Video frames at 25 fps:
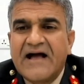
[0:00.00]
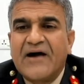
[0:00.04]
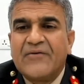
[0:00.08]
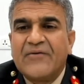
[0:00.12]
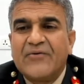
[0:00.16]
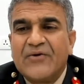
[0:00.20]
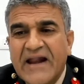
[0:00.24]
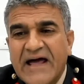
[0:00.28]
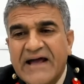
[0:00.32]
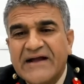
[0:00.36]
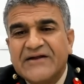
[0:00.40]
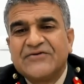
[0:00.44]
I
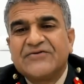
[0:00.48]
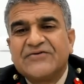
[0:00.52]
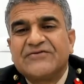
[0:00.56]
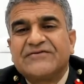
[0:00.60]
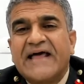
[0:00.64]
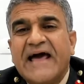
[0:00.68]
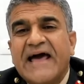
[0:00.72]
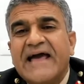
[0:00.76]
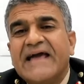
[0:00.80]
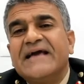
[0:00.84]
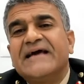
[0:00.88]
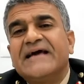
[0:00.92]
would like to
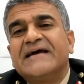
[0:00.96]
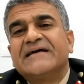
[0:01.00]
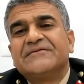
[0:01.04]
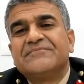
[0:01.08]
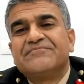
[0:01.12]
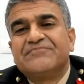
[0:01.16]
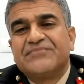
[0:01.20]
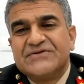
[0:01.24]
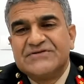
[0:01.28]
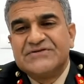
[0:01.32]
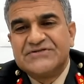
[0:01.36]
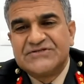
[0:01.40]
thank the
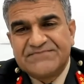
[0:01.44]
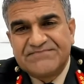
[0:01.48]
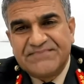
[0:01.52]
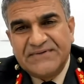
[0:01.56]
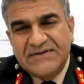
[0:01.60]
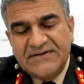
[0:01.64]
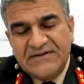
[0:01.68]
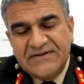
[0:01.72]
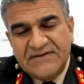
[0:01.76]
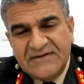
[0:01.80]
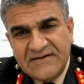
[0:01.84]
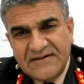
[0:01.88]

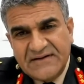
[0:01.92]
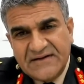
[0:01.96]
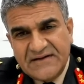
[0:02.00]
principal